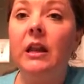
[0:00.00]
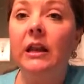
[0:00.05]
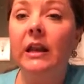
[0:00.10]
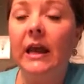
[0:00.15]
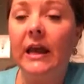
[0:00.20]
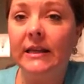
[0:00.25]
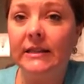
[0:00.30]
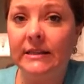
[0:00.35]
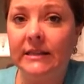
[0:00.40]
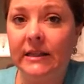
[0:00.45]

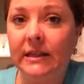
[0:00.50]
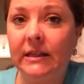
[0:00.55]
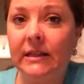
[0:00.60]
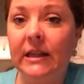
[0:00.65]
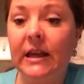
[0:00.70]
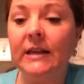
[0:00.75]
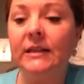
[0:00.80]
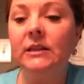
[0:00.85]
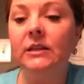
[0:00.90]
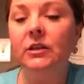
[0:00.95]
lesson,
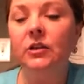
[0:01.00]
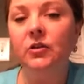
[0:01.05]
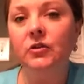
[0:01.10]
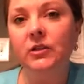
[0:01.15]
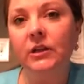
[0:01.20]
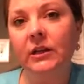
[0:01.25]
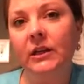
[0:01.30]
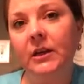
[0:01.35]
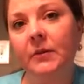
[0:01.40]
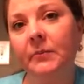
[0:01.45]
that
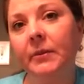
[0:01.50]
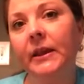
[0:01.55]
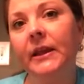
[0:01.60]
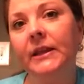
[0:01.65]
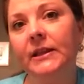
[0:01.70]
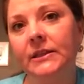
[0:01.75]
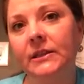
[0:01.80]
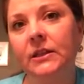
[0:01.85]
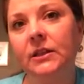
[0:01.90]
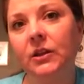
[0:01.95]
usually
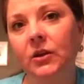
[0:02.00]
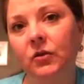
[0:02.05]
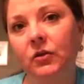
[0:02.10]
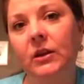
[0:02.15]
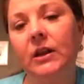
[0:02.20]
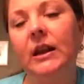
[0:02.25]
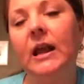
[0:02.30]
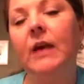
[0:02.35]
completes a unit.